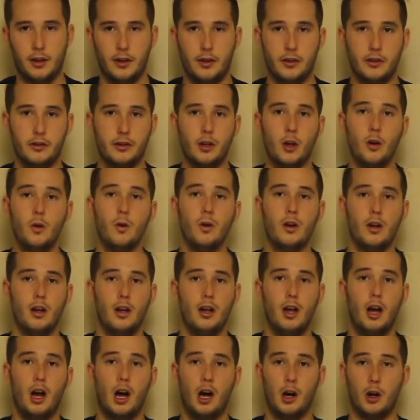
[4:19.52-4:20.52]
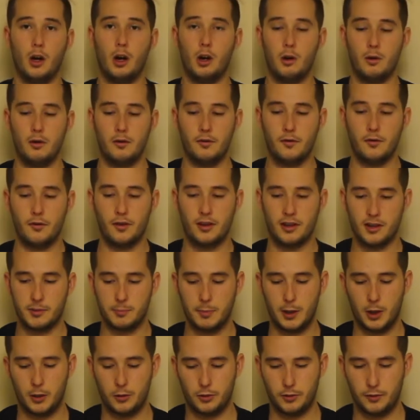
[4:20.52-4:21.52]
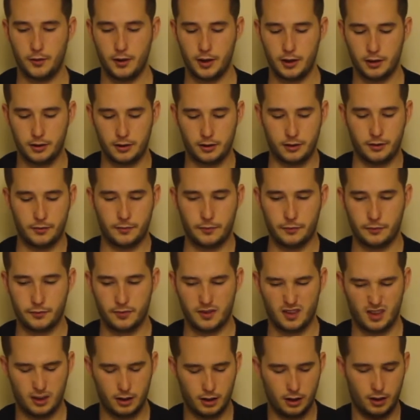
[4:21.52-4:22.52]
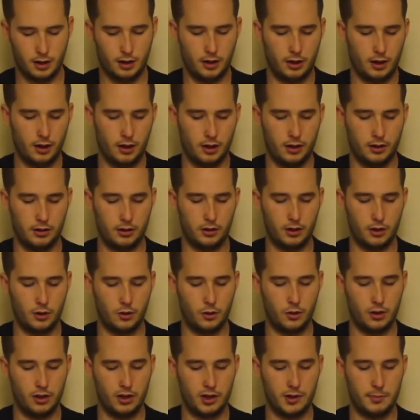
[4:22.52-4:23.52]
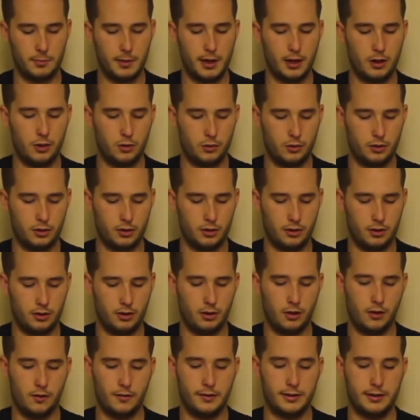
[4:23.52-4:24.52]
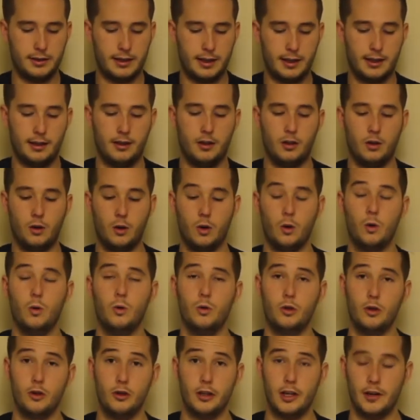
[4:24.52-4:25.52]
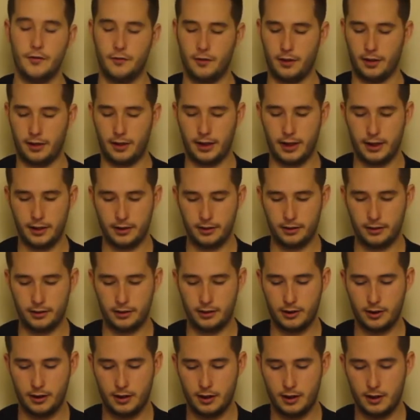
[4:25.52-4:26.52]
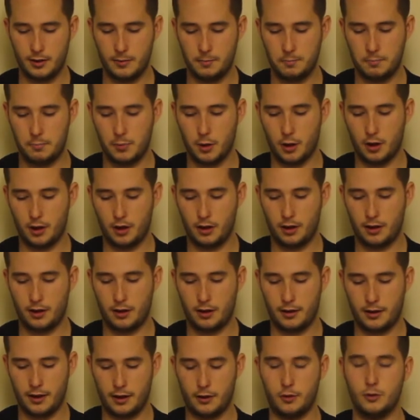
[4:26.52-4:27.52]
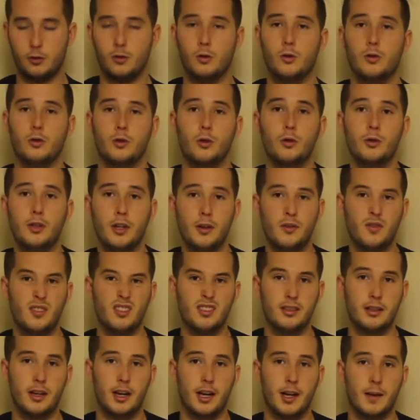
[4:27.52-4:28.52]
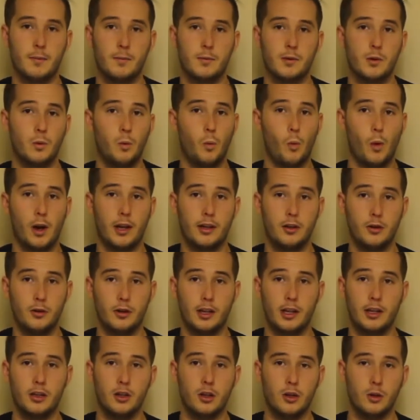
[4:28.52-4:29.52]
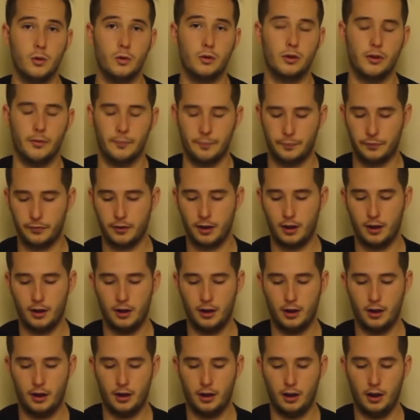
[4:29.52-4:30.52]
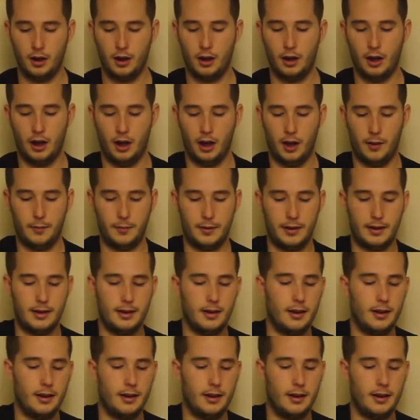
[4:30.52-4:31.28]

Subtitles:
So I'll go over the spells first. So the spells obviously all do different things, but there's also different times when you can use them. And